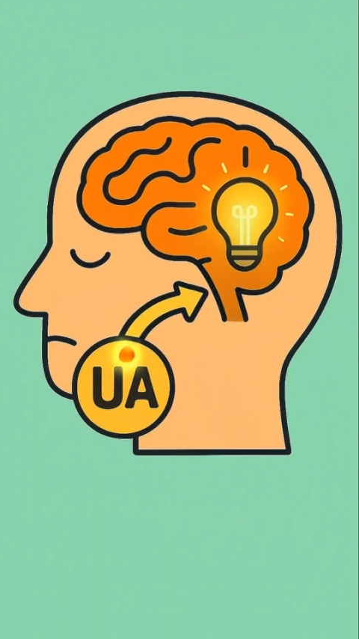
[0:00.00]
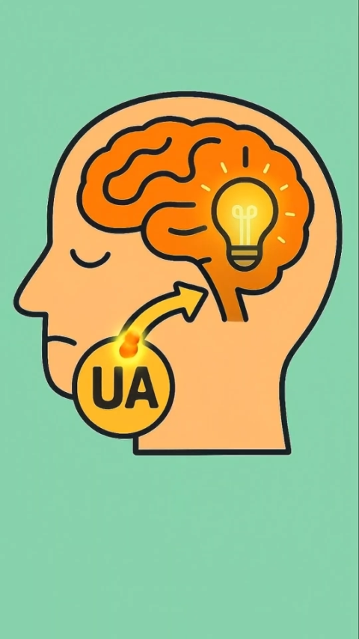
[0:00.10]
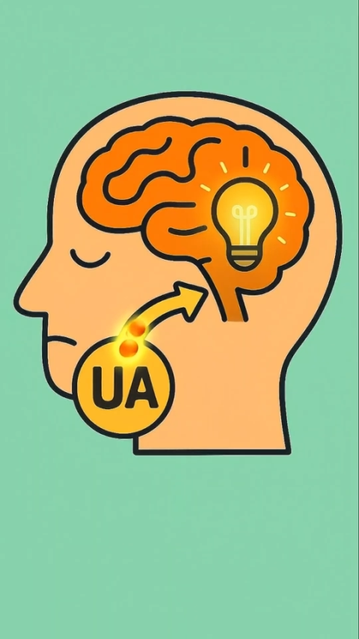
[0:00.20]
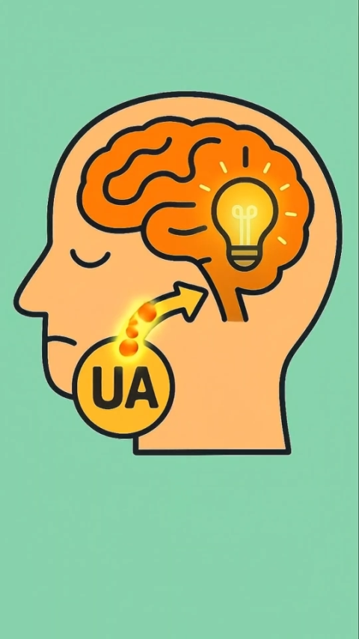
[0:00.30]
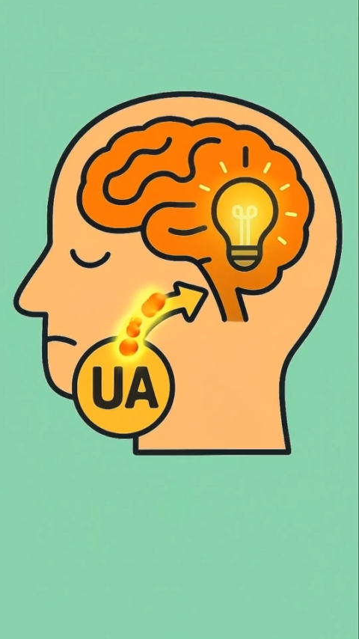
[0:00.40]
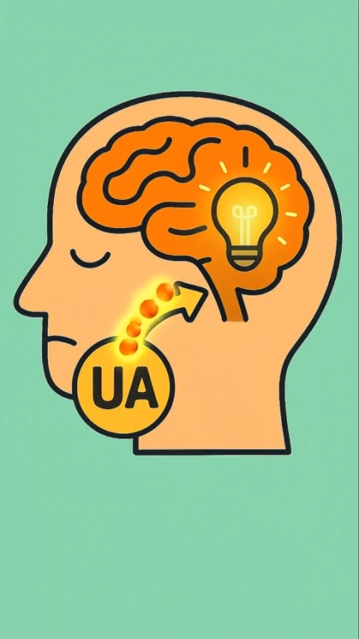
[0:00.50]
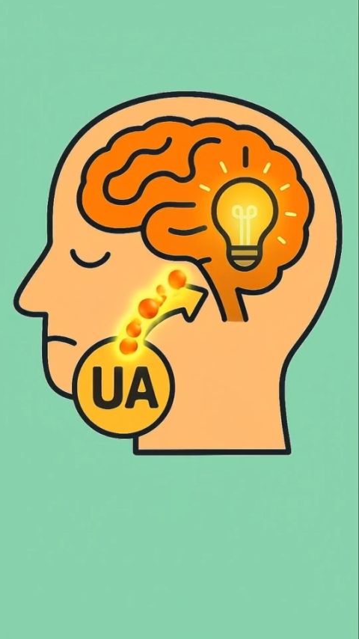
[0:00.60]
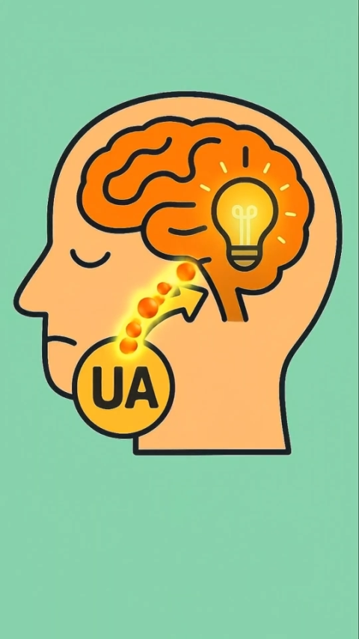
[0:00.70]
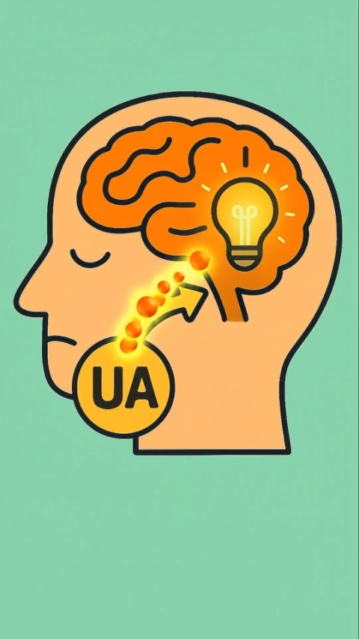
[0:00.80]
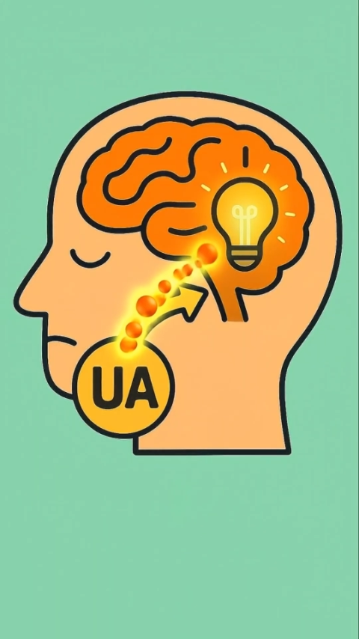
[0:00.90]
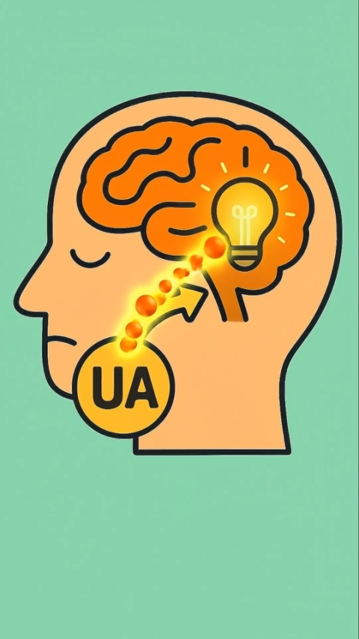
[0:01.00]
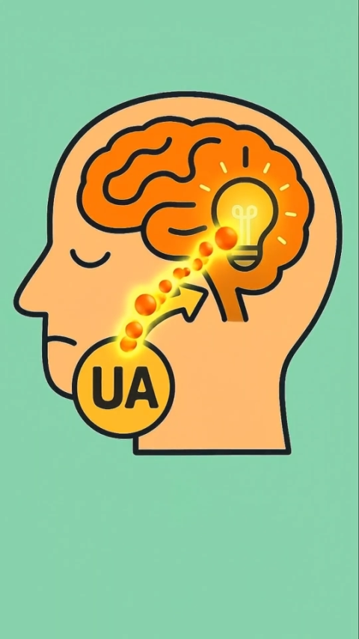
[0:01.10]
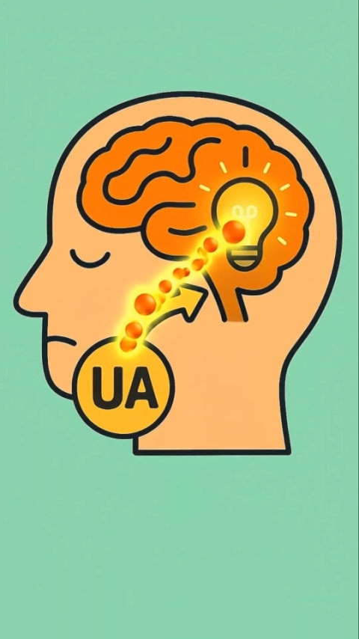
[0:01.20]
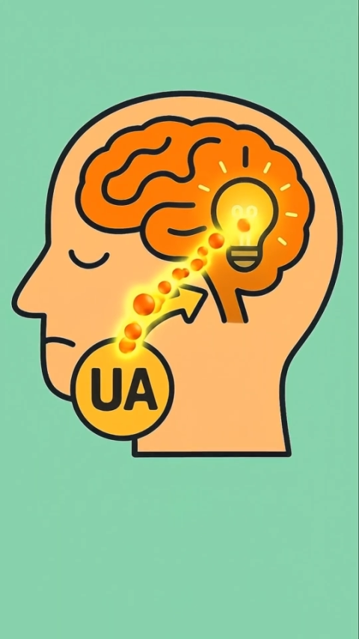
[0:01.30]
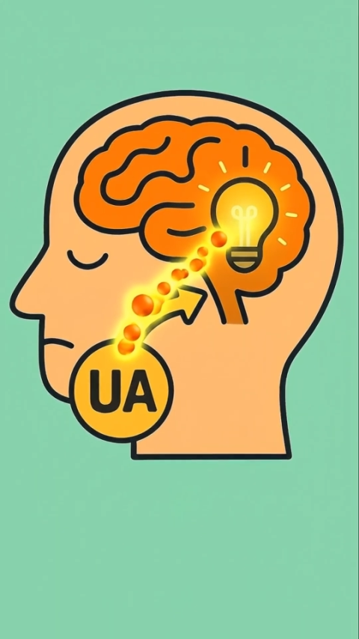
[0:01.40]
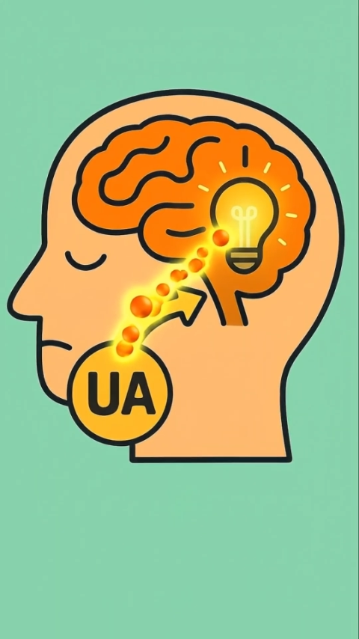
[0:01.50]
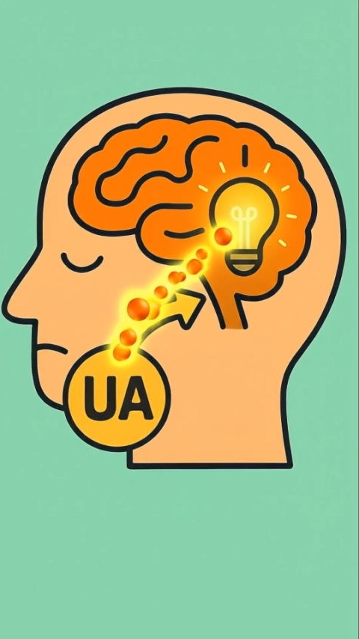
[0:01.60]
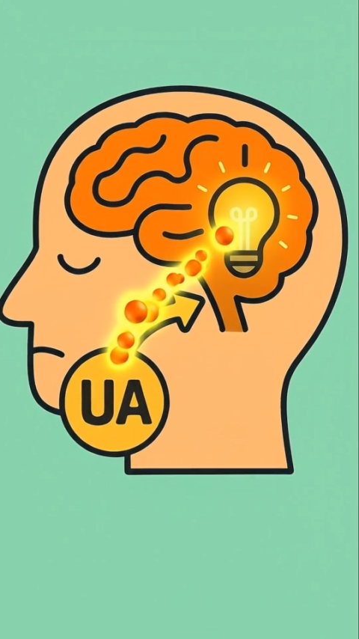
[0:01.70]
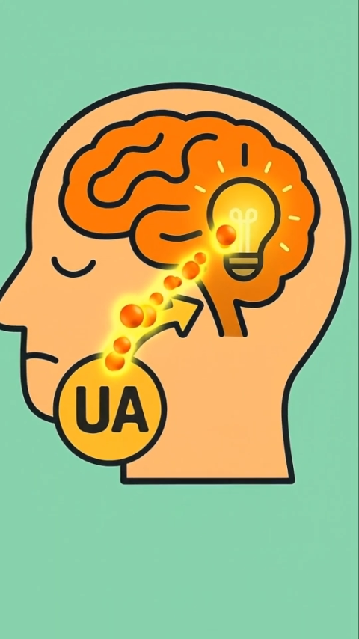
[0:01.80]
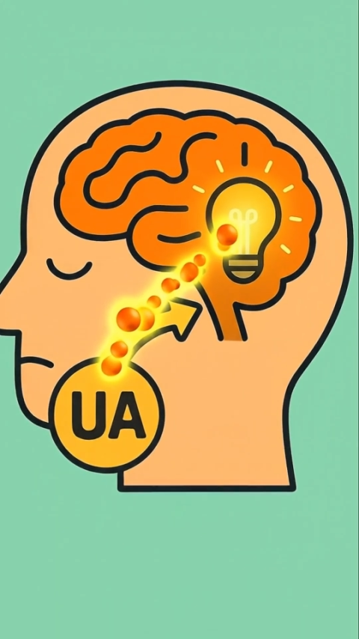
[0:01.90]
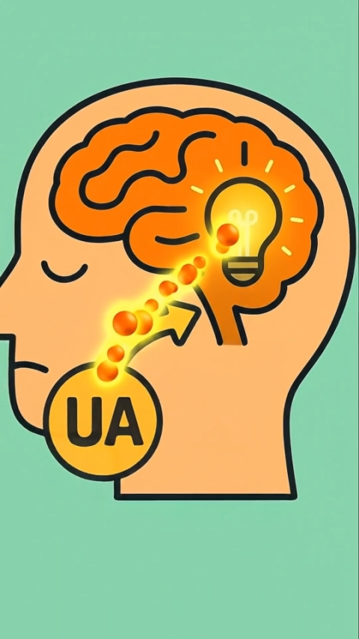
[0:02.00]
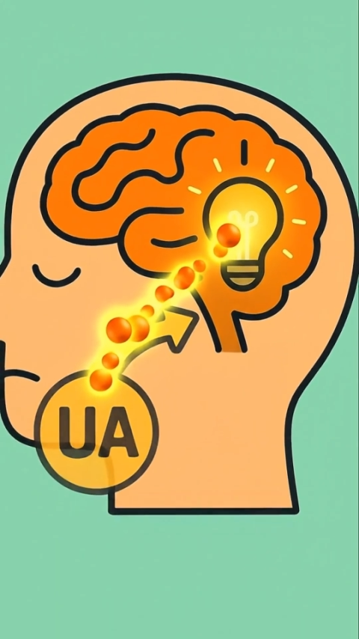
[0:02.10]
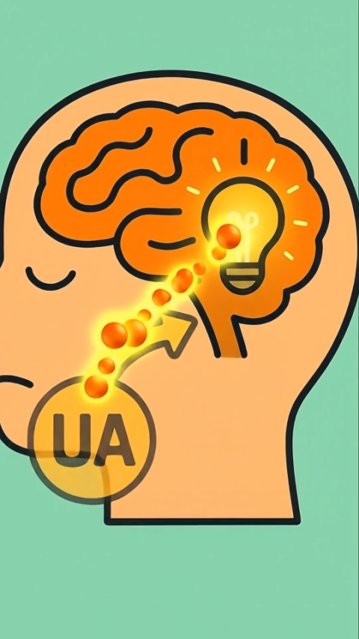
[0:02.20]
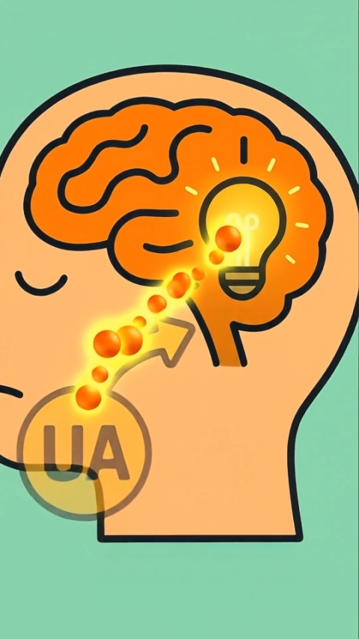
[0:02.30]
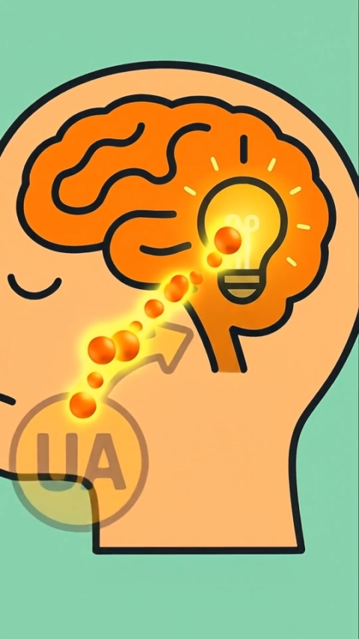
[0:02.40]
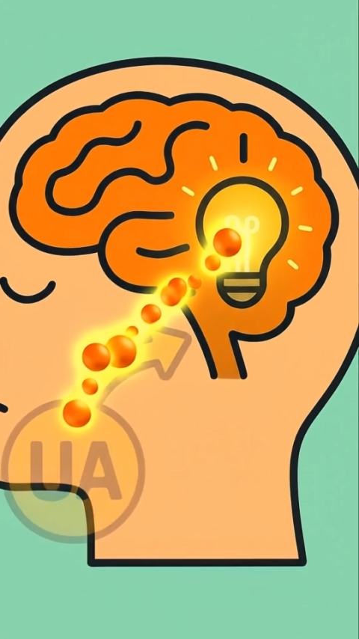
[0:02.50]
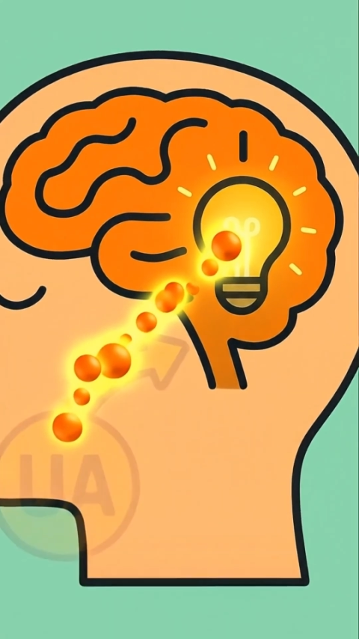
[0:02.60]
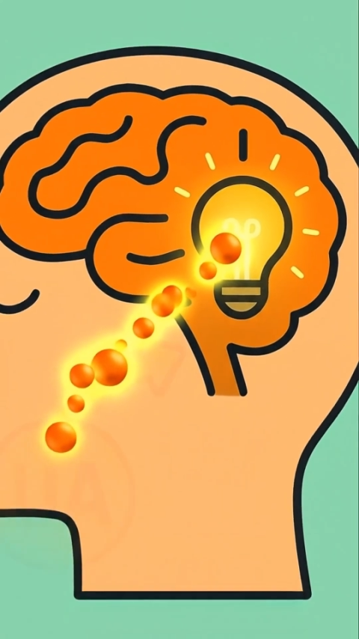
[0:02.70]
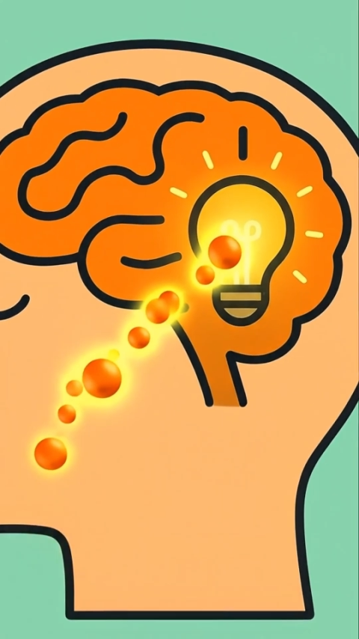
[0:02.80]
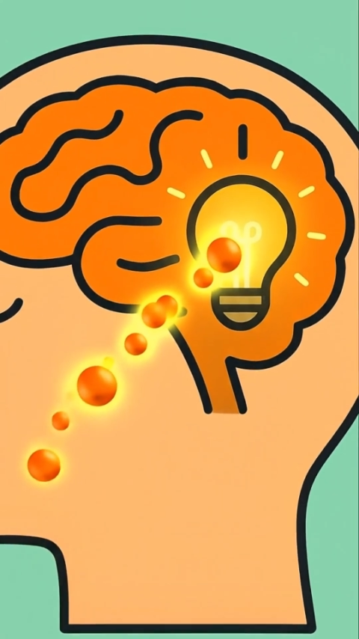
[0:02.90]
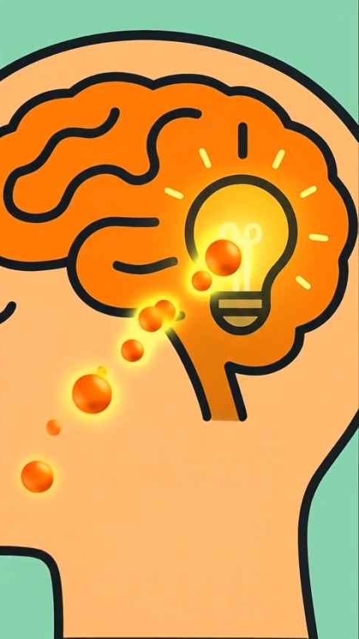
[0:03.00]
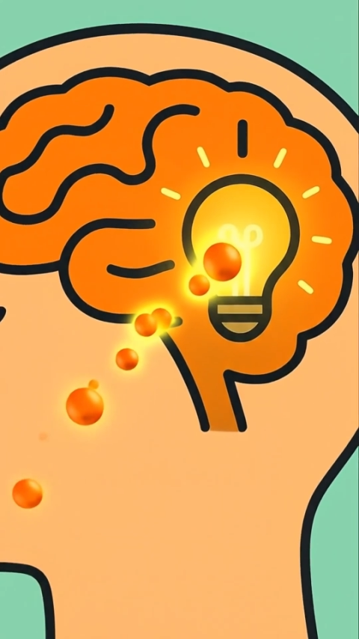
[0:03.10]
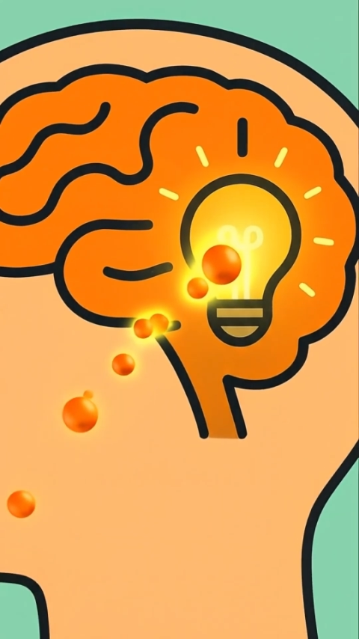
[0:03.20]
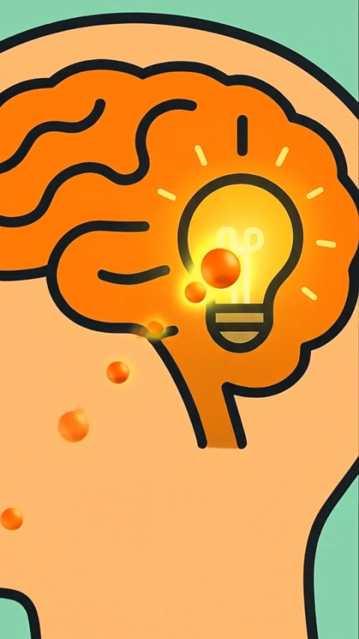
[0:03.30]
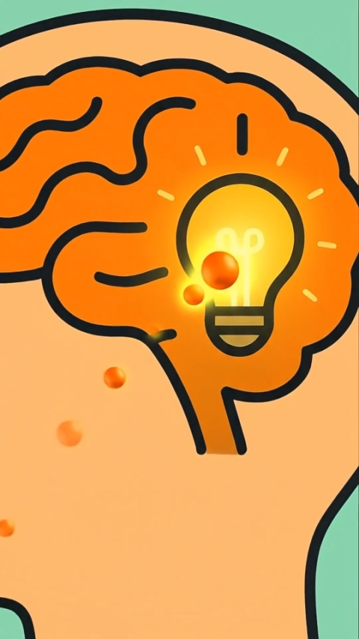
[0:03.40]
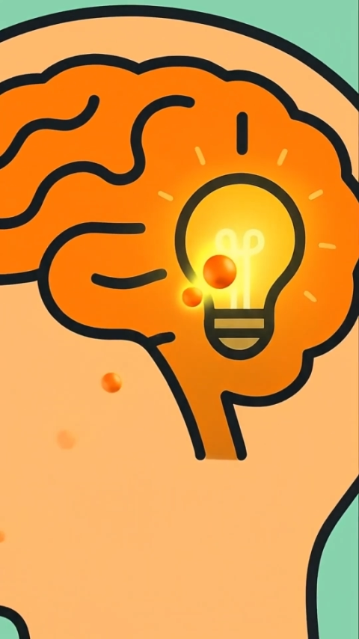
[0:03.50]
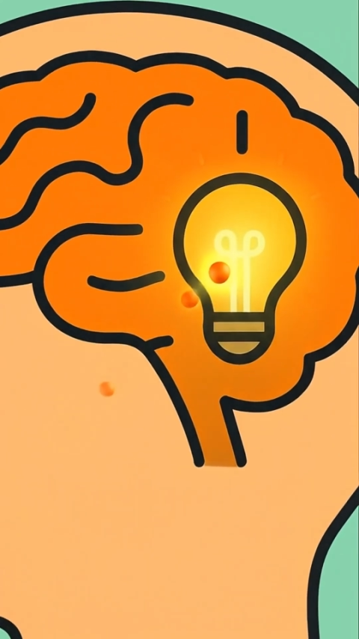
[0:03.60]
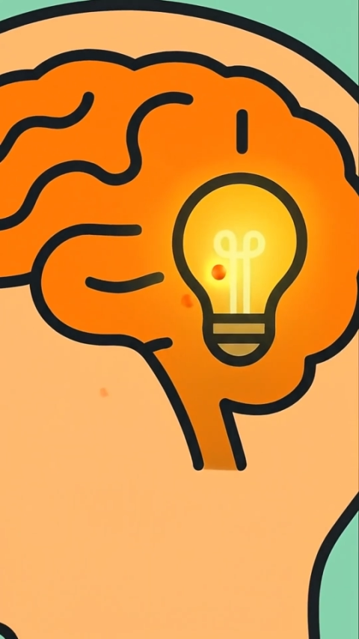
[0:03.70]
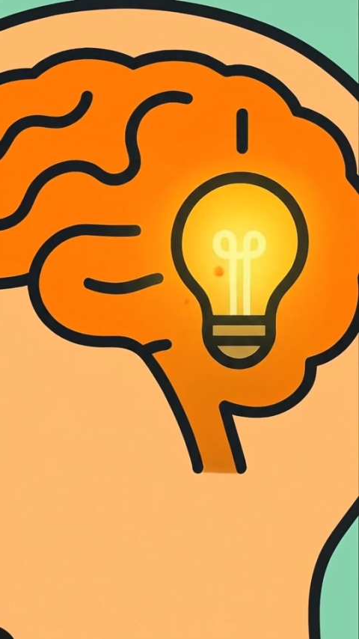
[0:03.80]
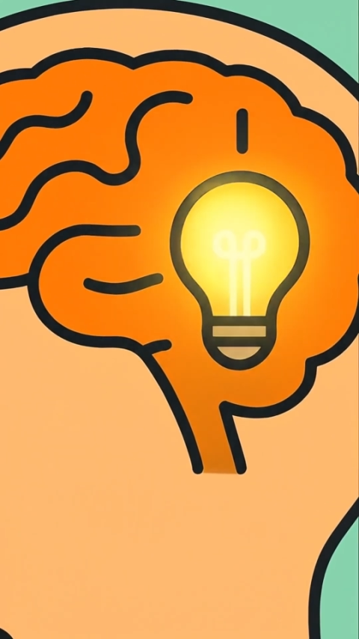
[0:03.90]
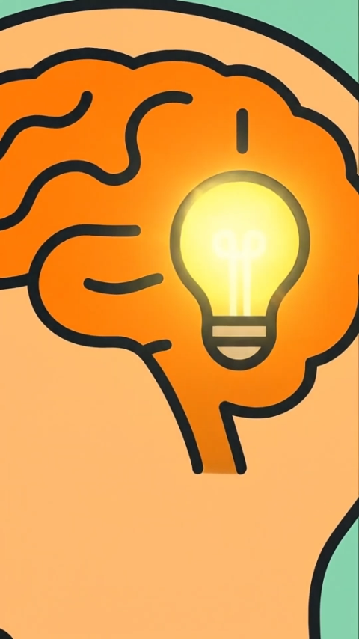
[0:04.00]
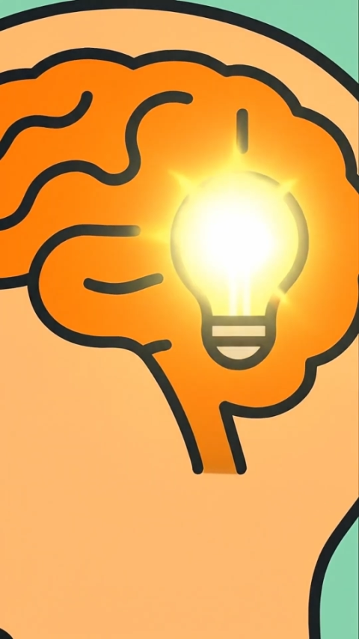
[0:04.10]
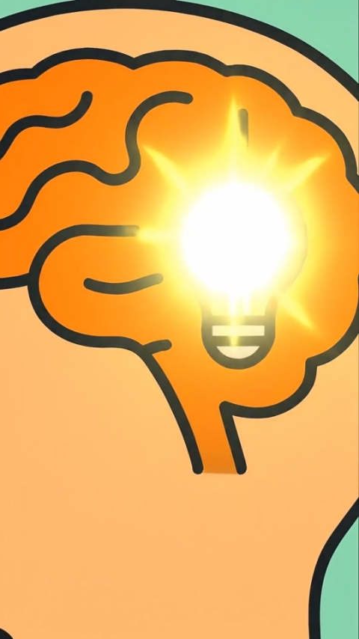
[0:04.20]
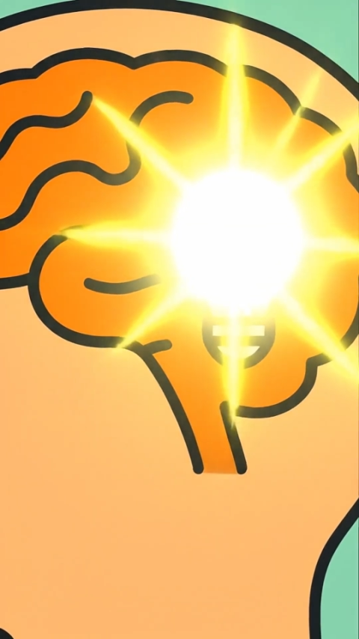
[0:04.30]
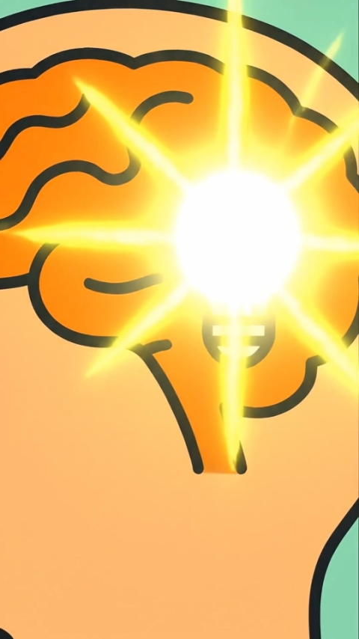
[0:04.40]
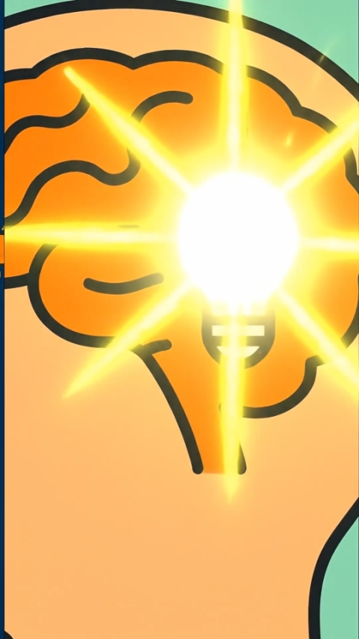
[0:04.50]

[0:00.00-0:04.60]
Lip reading: No face is visible, so there are no lips to read.